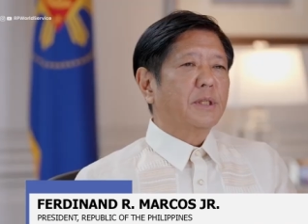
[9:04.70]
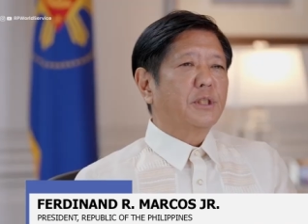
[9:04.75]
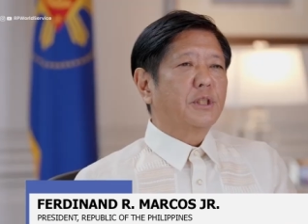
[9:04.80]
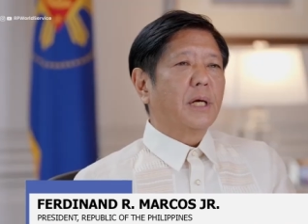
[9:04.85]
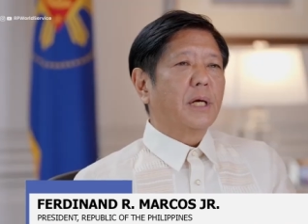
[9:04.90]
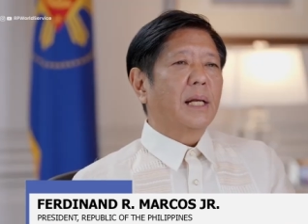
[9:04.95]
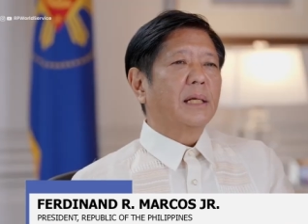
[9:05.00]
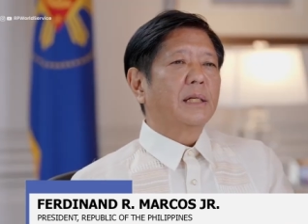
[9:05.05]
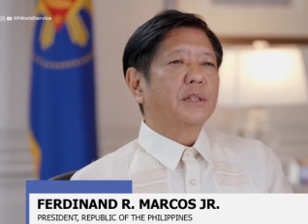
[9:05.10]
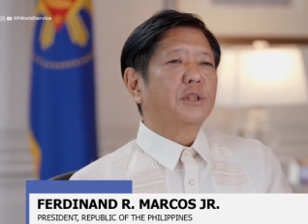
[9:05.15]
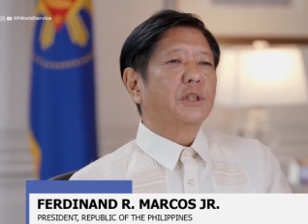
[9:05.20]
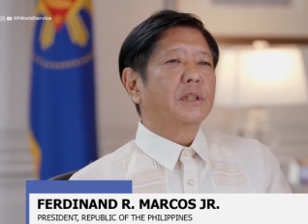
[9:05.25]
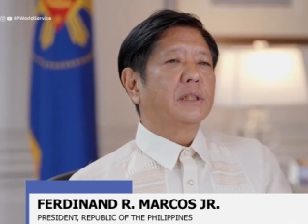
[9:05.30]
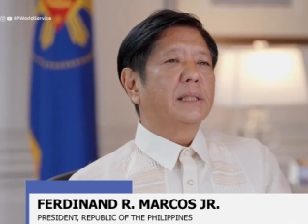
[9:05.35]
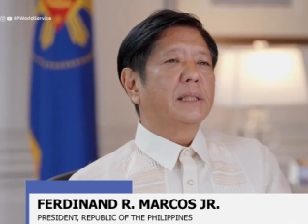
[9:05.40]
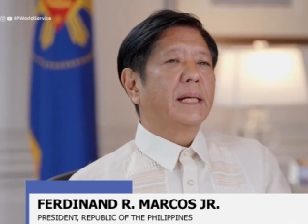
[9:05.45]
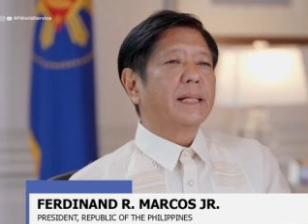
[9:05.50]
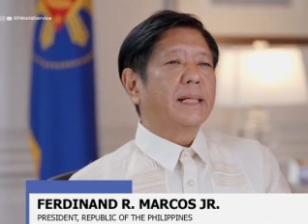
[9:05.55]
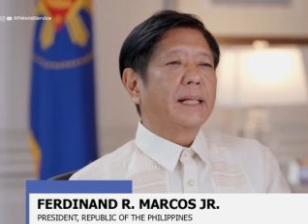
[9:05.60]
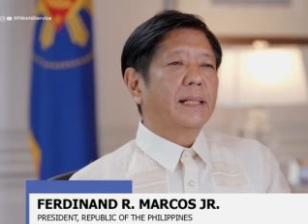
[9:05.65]

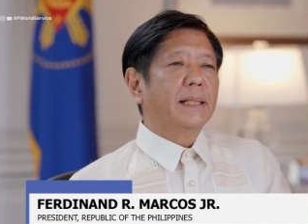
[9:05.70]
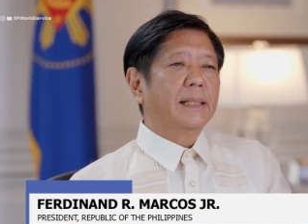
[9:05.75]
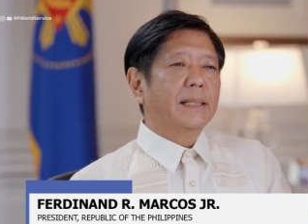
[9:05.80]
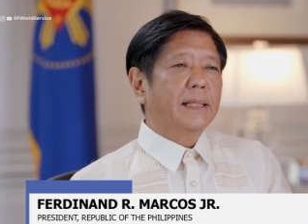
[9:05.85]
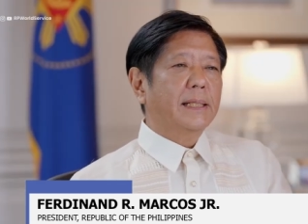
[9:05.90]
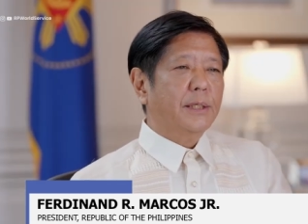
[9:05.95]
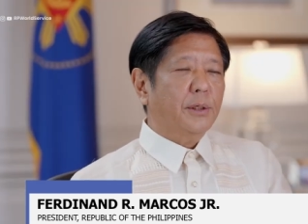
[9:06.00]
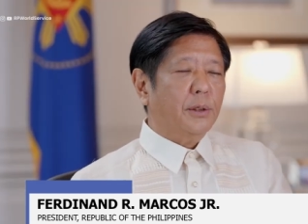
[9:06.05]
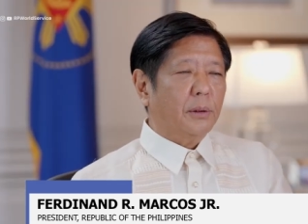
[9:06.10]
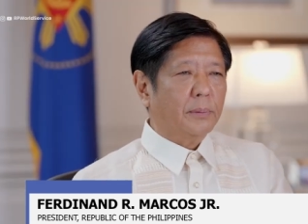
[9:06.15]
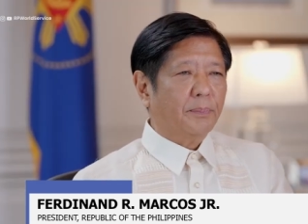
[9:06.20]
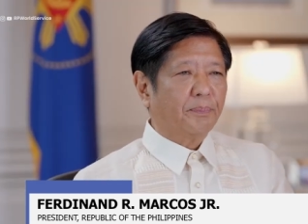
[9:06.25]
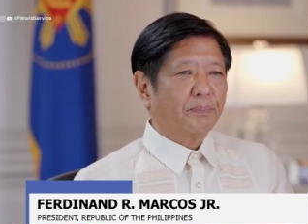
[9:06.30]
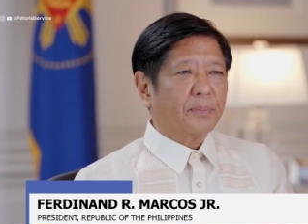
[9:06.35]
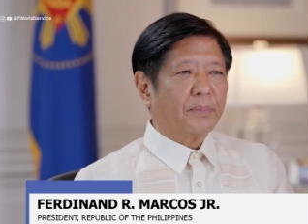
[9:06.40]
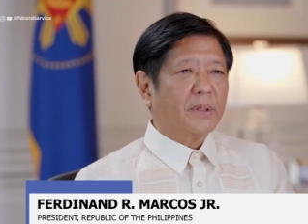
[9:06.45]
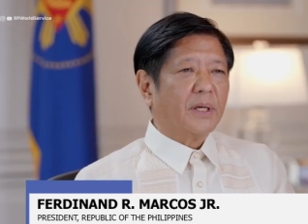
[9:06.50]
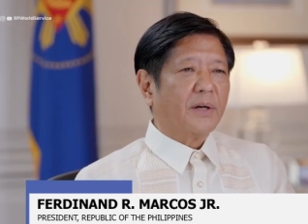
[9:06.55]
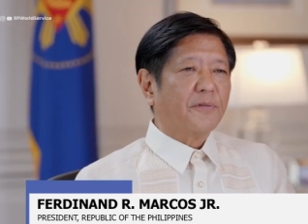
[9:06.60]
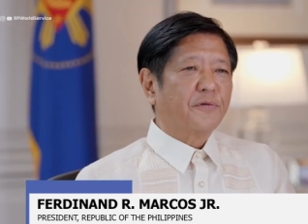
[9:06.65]
challenges like El Niño,
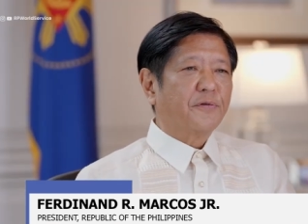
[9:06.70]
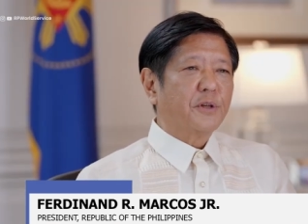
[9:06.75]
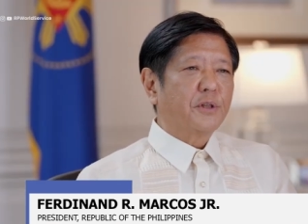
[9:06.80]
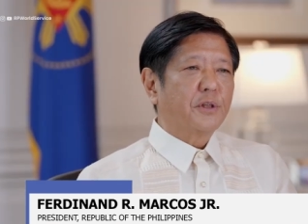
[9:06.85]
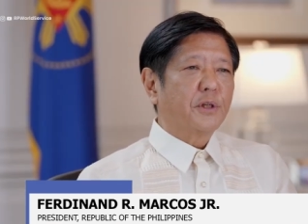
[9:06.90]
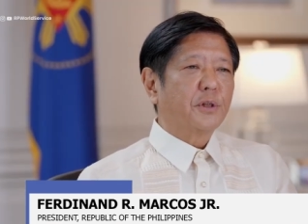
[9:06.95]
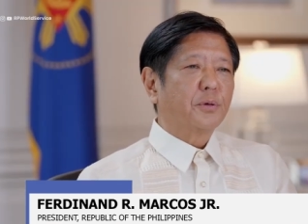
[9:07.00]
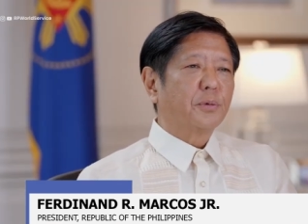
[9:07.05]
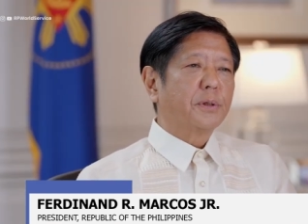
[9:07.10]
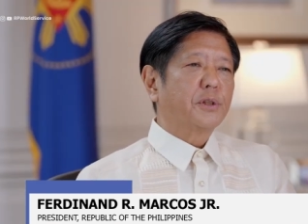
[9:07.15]
efficient